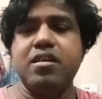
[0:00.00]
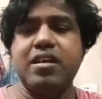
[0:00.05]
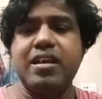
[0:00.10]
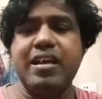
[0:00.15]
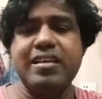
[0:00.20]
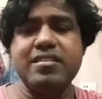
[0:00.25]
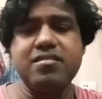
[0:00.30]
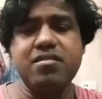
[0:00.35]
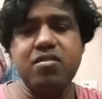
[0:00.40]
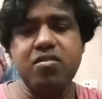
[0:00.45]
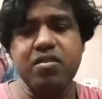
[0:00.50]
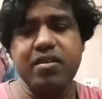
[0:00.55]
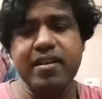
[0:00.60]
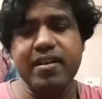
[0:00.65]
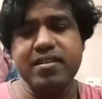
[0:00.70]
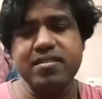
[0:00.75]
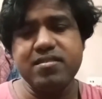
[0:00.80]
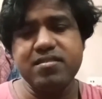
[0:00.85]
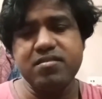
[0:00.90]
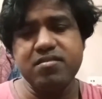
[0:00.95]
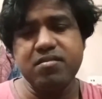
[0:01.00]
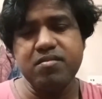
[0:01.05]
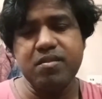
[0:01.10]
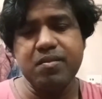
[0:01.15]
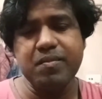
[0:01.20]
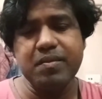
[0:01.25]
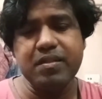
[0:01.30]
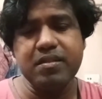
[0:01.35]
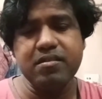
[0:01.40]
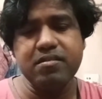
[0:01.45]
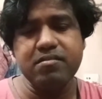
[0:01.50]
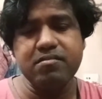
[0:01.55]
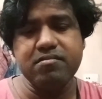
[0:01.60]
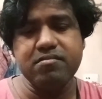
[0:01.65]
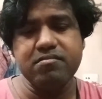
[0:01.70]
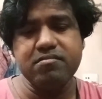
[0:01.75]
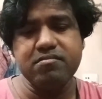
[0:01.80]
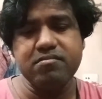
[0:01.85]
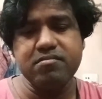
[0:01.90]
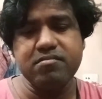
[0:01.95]
as long as we will
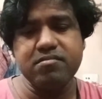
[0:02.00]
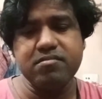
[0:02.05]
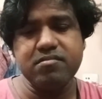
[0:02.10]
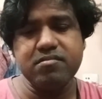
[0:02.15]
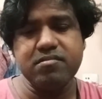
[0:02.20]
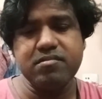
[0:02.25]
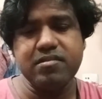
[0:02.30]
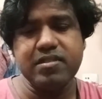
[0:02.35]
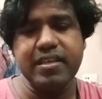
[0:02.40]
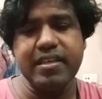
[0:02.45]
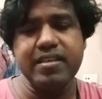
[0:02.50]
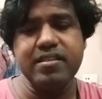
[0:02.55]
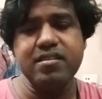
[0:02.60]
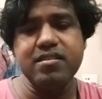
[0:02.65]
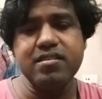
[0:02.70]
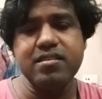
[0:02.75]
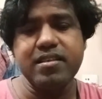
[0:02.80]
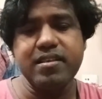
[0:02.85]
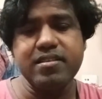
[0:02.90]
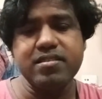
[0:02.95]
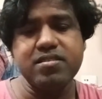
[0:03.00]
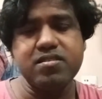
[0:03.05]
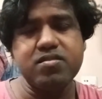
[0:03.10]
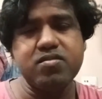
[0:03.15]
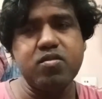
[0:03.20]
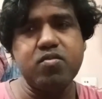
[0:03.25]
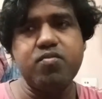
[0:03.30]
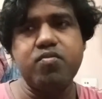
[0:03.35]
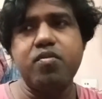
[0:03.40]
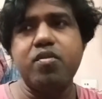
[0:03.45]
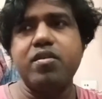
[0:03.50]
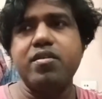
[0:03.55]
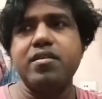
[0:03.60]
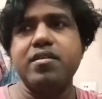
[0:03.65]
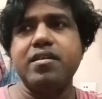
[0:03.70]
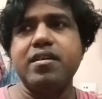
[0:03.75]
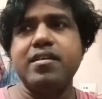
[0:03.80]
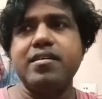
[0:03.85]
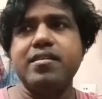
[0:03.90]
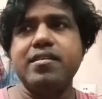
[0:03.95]
take the things so for
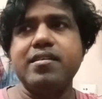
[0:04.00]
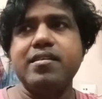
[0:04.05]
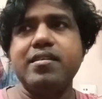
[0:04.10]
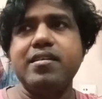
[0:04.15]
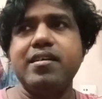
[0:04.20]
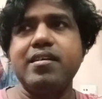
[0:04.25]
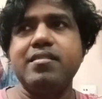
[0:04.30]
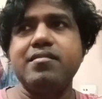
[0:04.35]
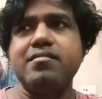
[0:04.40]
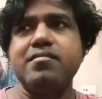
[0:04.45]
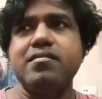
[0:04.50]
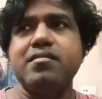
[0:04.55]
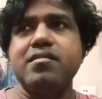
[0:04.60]
granted that